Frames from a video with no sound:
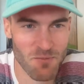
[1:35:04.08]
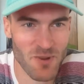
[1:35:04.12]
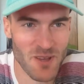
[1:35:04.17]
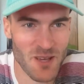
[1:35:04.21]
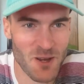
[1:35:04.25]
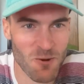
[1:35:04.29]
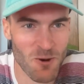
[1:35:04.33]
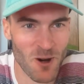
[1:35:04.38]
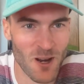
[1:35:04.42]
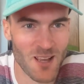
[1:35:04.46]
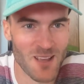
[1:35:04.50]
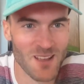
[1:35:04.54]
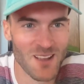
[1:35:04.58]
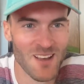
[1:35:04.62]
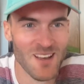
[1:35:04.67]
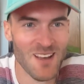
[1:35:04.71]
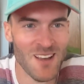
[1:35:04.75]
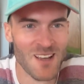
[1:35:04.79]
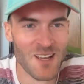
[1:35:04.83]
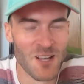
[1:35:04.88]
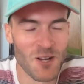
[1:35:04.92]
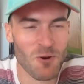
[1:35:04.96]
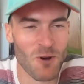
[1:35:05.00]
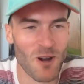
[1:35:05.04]
be quite
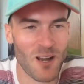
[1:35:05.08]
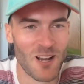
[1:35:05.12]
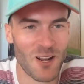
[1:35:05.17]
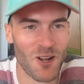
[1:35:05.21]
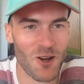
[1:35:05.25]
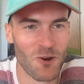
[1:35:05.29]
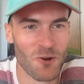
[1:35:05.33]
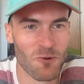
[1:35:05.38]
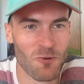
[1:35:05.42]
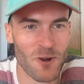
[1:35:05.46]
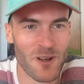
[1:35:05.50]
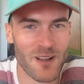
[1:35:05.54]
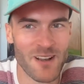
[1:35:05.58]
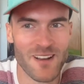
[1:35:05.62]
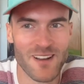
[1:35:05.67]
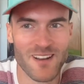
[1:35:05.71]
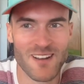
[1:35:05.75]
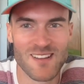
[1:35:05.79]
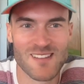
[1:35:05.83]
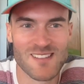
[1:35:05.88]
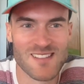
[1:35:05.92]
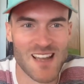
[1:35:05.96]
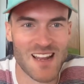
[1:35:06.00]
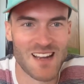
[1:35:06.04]
long-winded
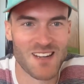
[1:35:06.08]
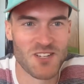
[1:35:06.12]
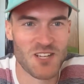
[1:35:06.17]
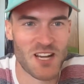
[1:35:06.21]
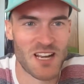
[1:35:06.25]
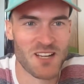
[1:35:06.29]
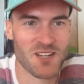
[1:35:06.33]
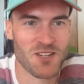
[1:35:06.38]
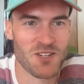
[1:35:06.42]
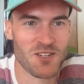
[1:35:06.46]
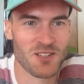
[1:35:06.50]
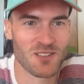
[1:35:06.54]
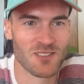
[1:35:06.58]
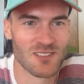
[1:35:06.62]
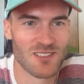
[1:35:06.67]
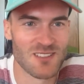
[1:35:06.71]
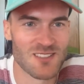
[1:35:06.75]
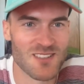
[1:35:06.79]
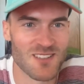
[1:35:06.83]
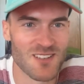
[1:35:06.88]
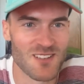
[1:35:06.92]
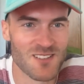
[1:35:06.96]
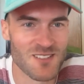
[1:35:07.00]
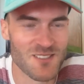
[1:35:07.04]
and tangential,
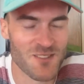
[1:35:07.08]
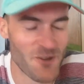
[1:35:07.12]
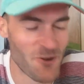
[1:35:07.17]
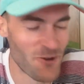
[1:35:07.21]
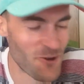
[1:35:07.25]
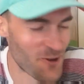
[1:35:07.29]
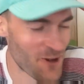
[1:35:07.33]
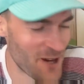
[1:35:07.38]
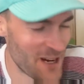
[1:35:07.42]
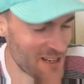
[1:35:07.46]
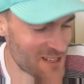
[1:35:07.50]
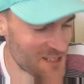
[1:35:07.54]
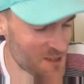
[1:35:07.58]
so it's no great